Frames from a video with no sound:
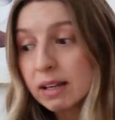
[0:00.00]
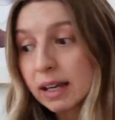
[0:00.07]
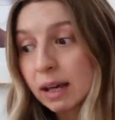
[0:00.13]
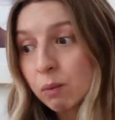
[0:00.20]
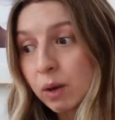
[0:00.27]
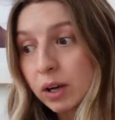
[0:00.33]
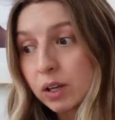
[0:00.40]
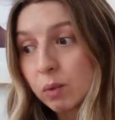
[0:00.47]

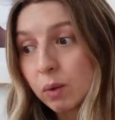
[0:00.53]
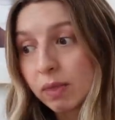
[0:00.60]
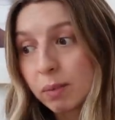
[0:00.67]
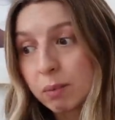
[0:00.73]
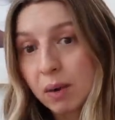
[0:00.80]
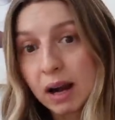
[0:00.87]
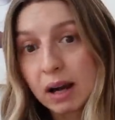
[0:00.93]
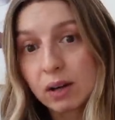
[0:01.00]
get why you want the
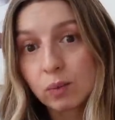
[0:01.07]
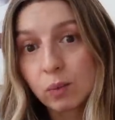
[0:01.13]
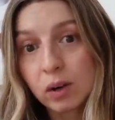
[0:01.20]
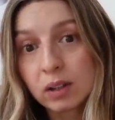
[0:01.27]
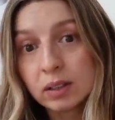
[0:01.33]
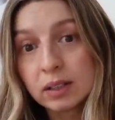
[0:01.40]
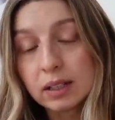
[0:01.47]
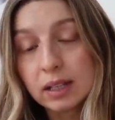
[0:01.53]
brown
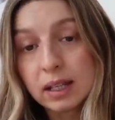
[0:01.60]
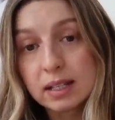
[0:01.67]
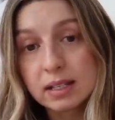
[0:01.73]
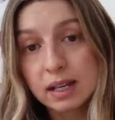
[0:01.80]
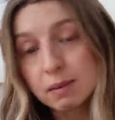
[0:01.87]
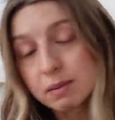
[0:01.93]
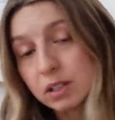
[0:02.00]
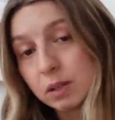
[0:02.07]
one. It's
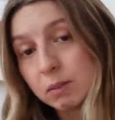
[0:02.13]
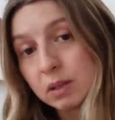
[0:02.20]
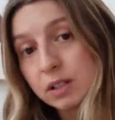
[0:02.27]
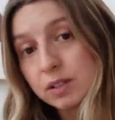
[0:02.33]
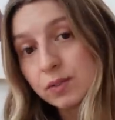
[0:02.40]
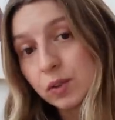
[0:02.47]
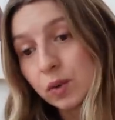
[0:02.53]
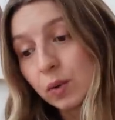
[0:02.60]
absolutely
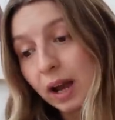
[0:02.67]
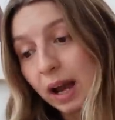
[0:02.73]
beautiful.